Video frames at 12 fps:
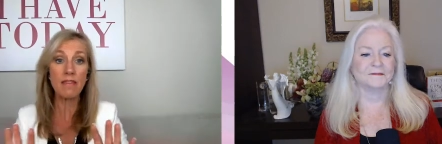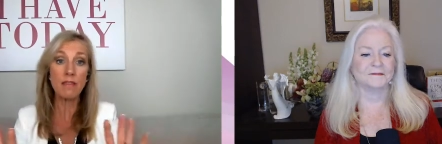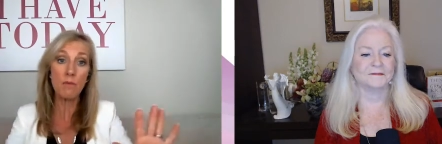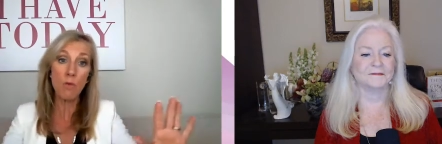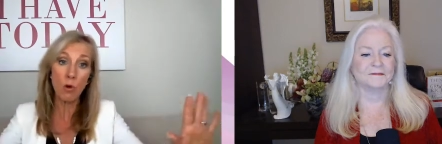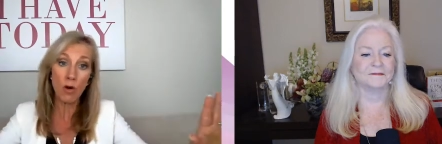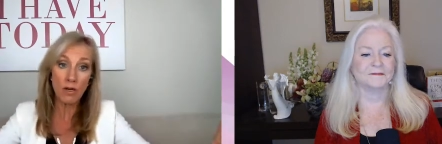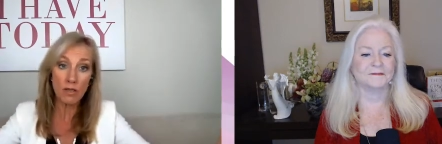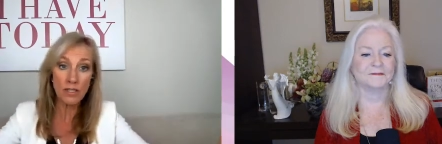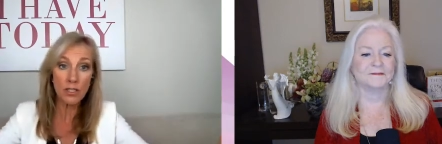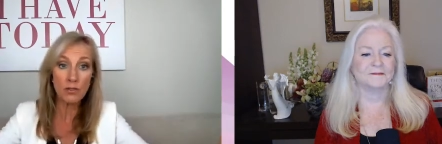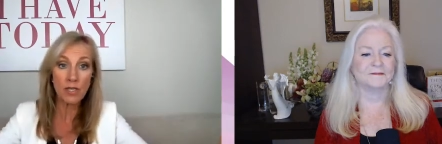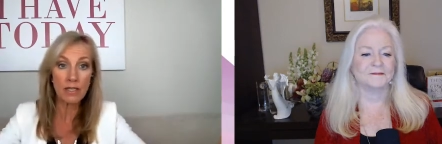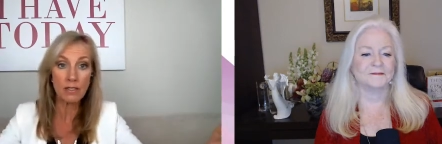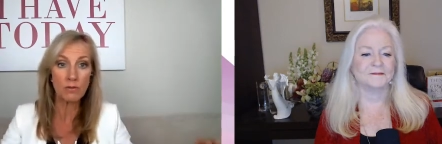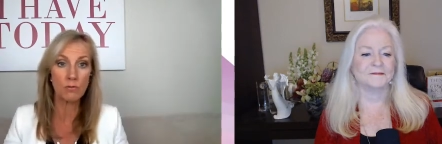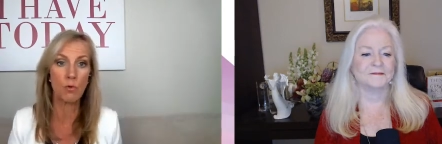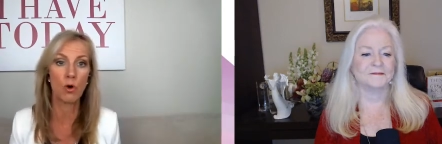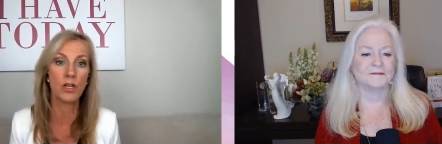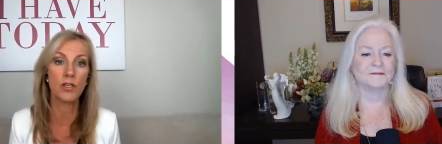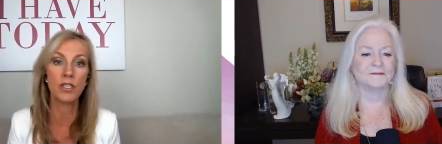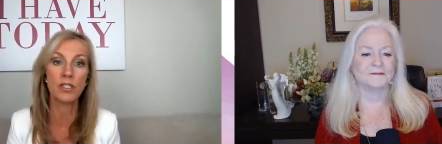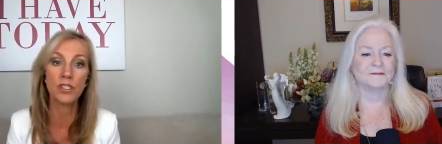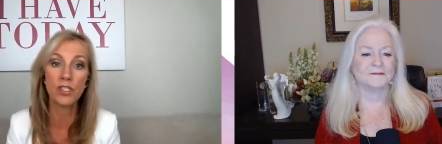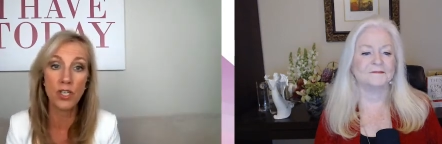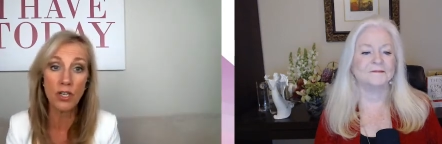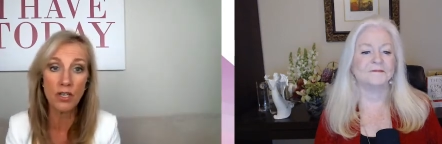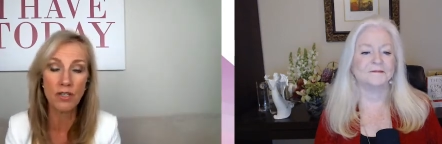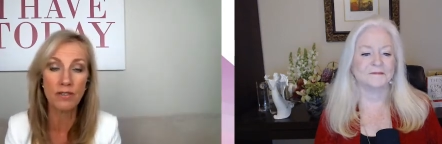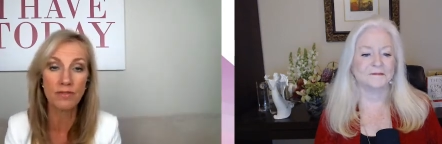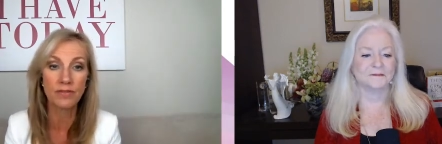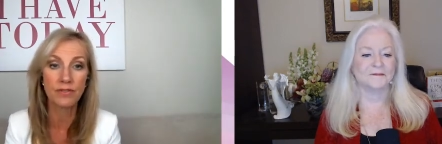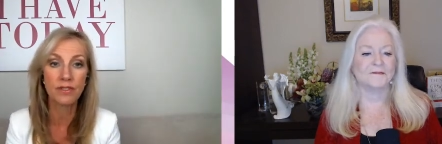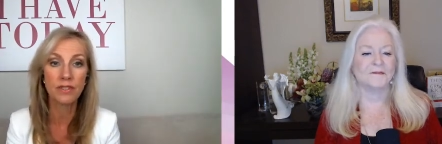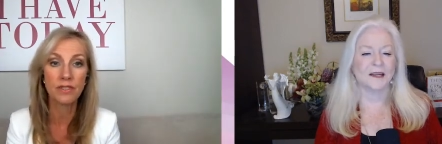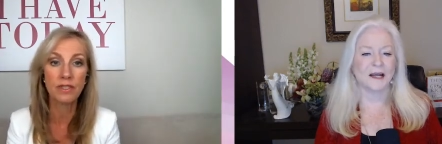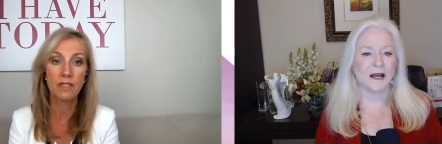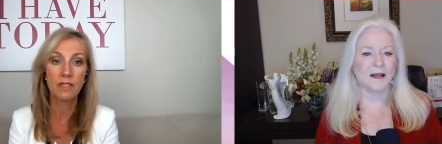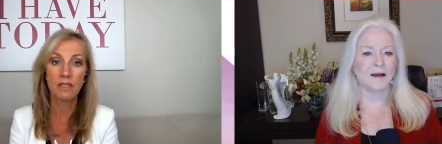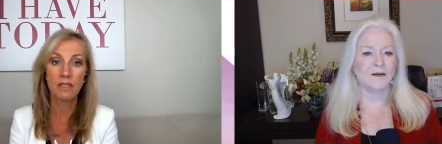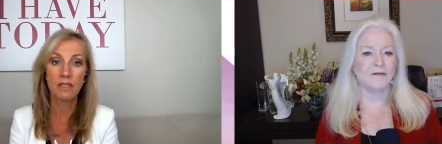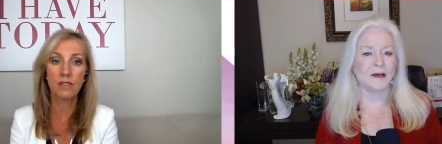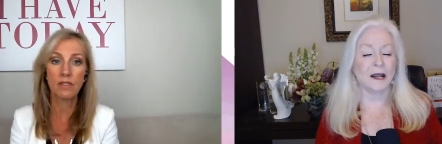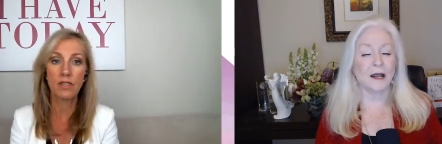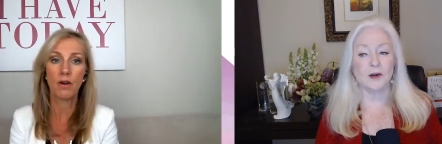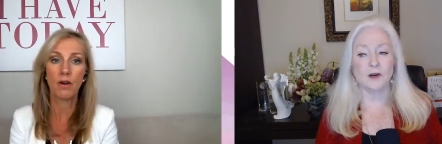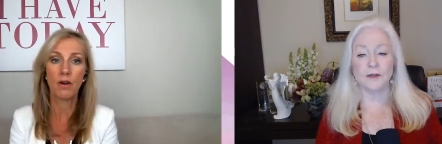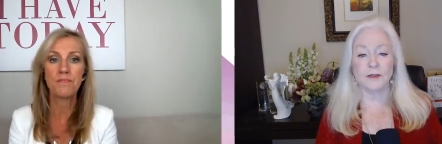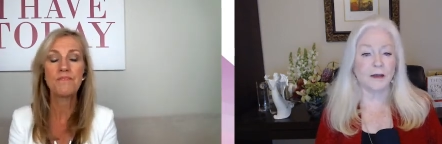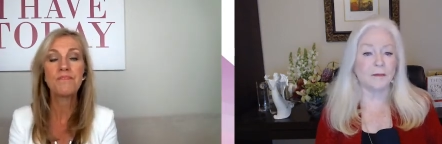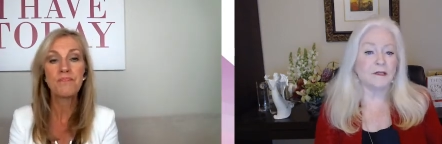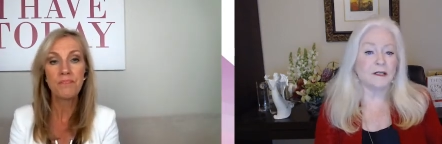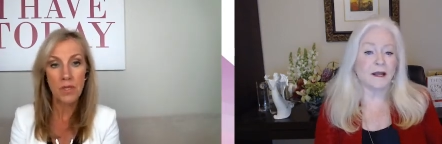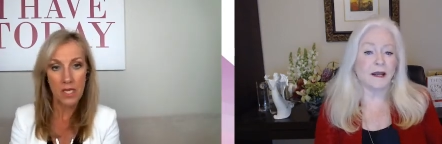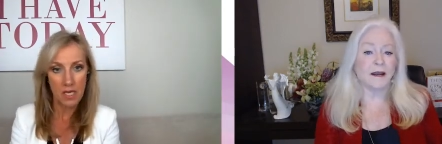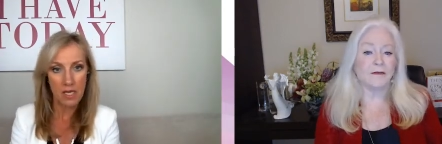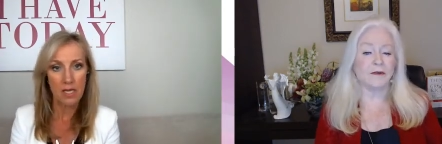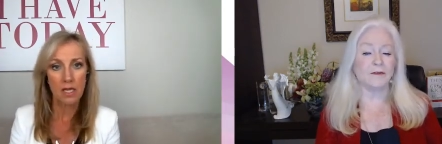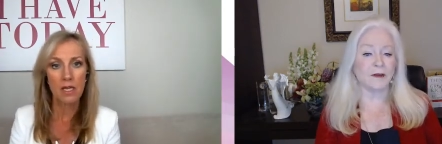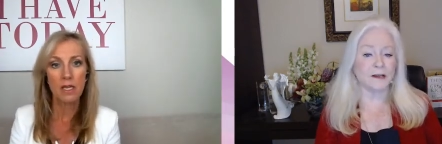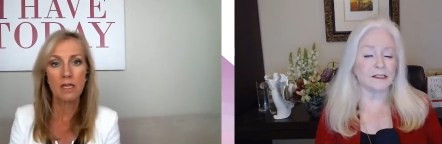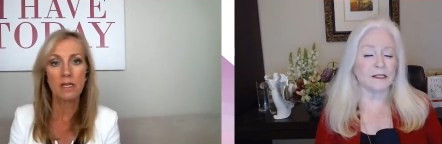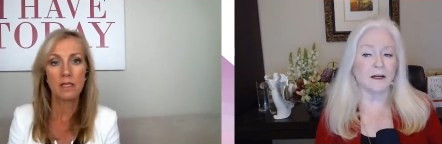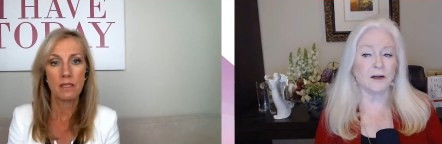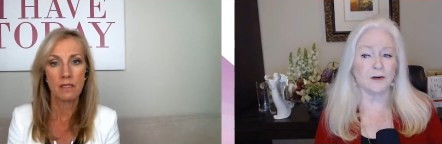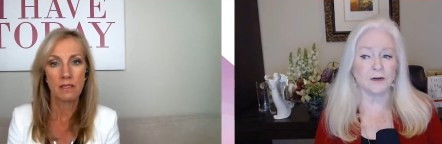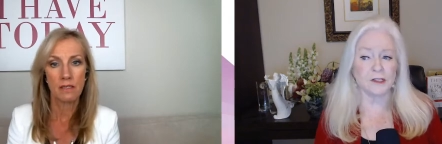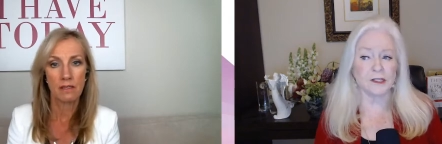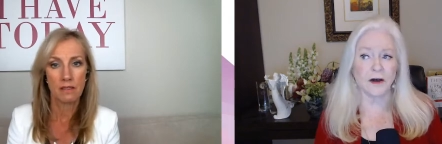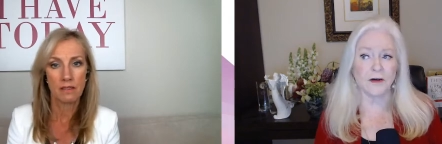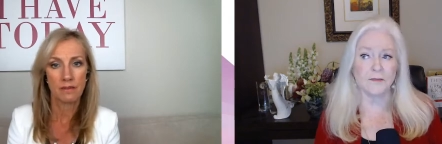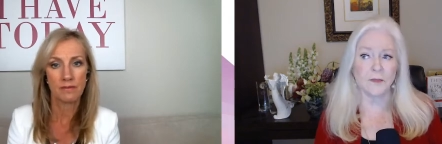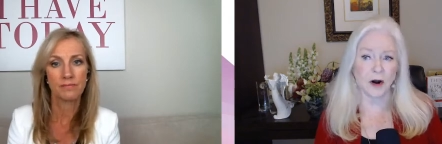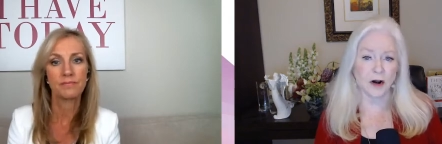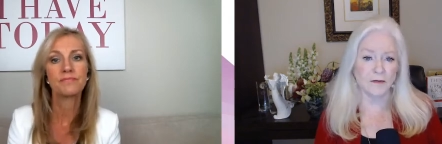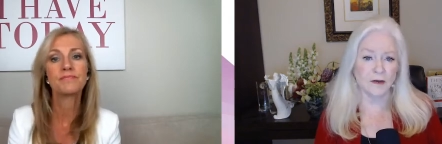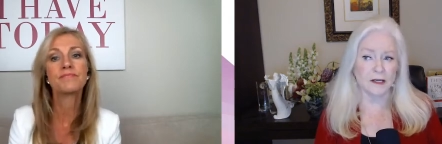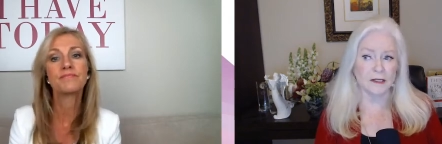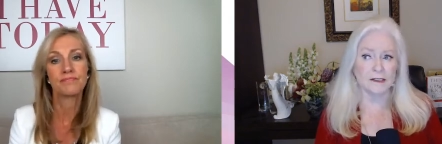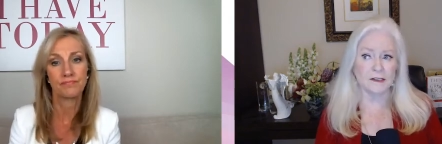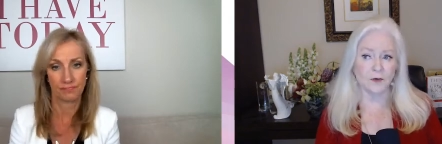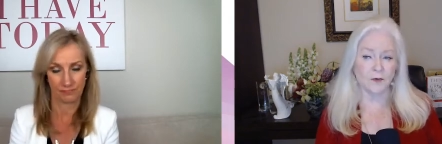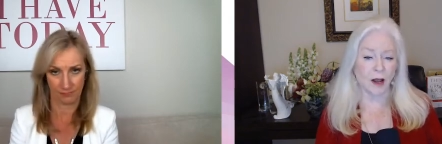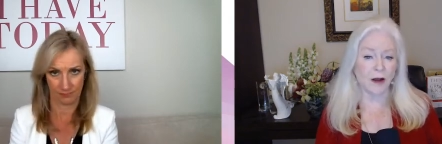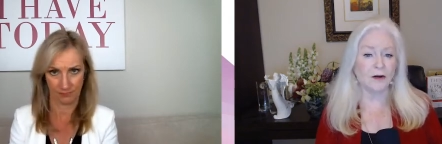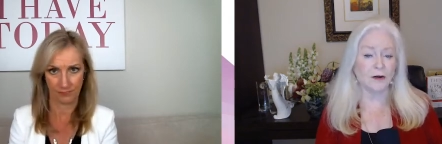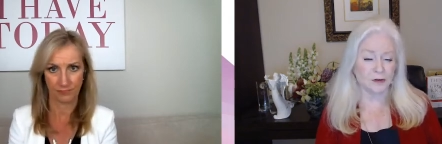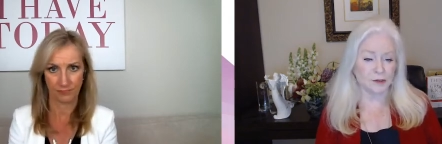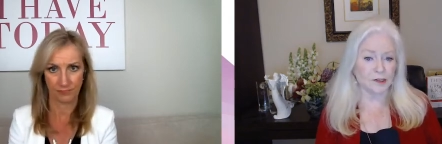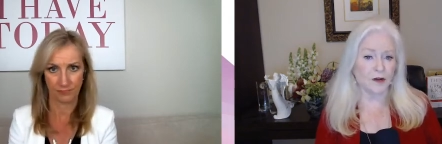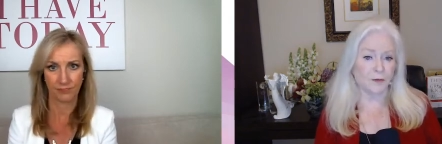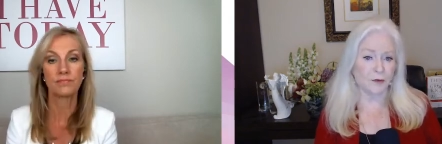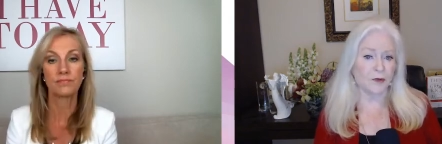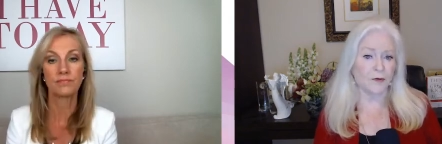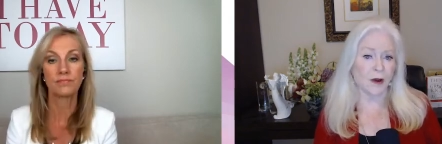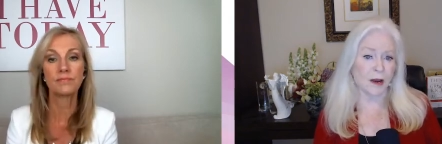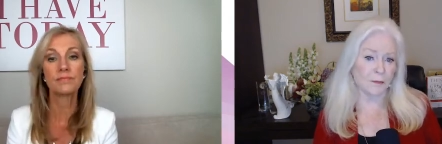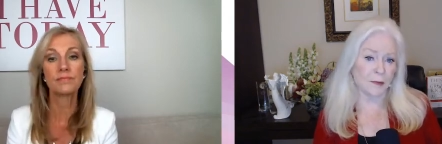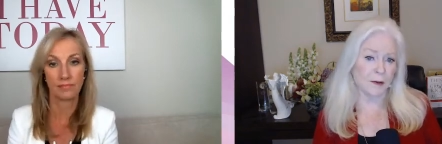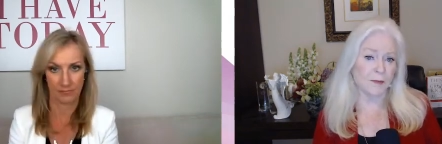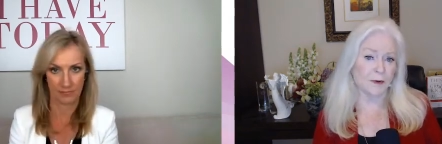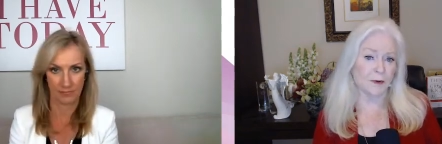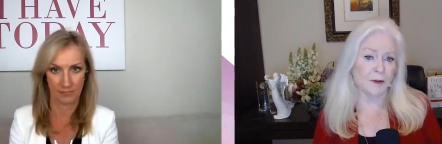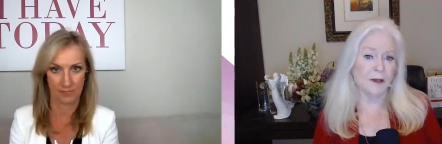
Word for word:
Speaker 1: the more you can more you can serve.
Speaker 2: I love that. So, and your theme today of investing in yourself, part of it is surrounding yourself with the right people,